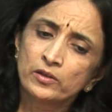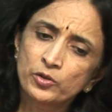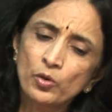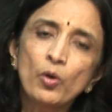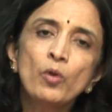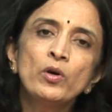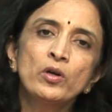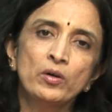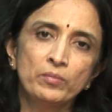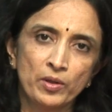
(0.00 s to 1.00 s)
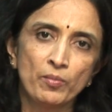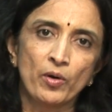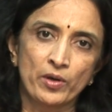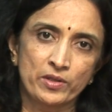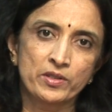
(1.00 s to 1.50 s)
To overcome the
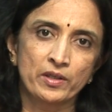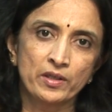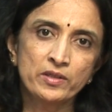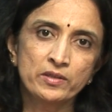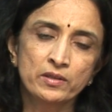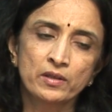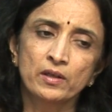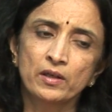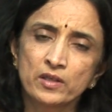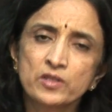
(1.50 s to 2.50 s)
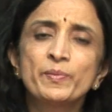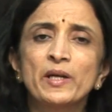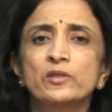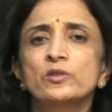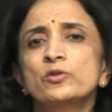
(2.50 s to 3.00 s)
morning sickness, it is
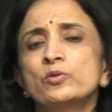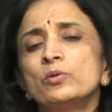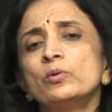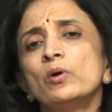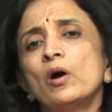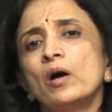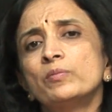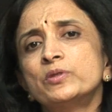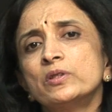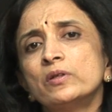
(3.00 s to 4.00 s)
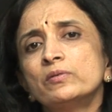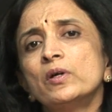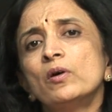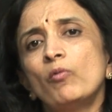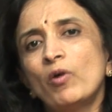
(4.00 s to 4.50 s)
better to observe
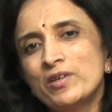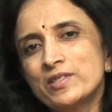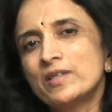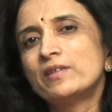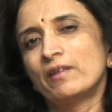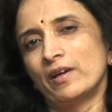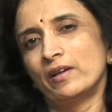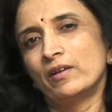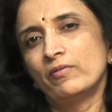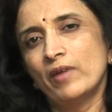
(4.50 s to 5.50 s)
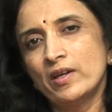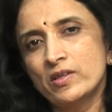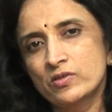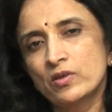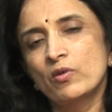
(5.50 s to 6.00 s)
what is the trend, when
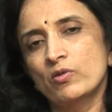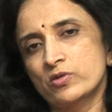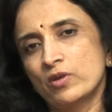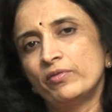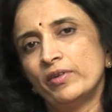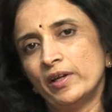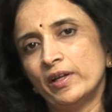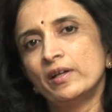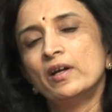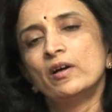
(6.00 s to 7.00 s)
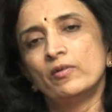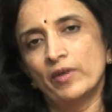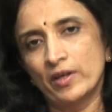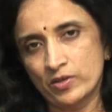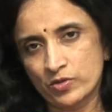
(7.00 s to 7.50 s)
is the nausea feeling
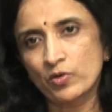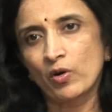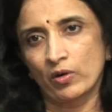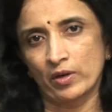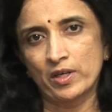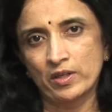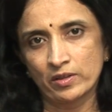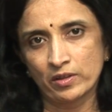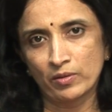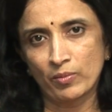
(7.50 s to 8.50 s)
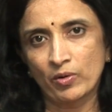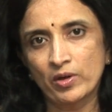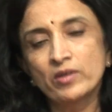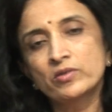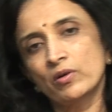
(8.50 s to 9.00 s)
very strong, either in the
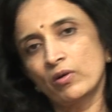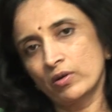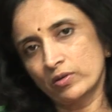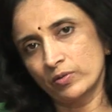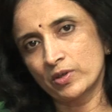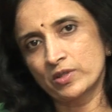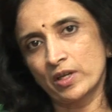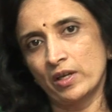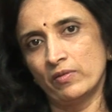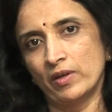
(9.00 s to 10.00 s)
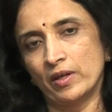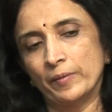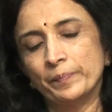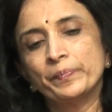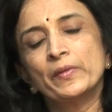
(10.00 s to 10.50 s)
mornings or towards the
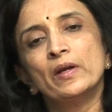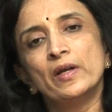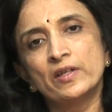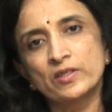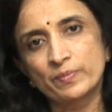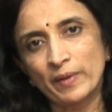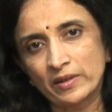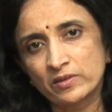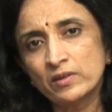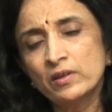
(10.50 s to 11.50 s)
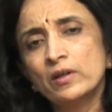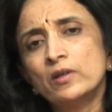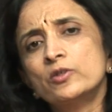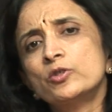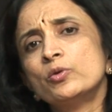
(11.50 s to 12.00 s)
evening. It is better
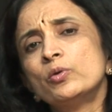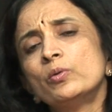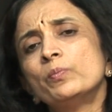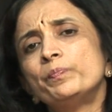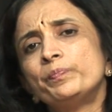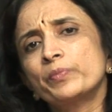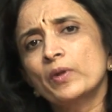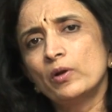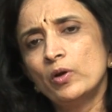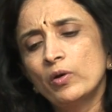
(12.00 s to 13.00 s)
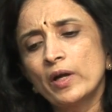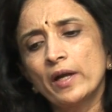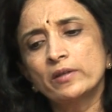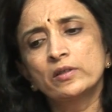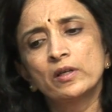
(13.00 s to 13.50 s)
to look
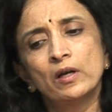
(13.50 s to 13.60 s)
at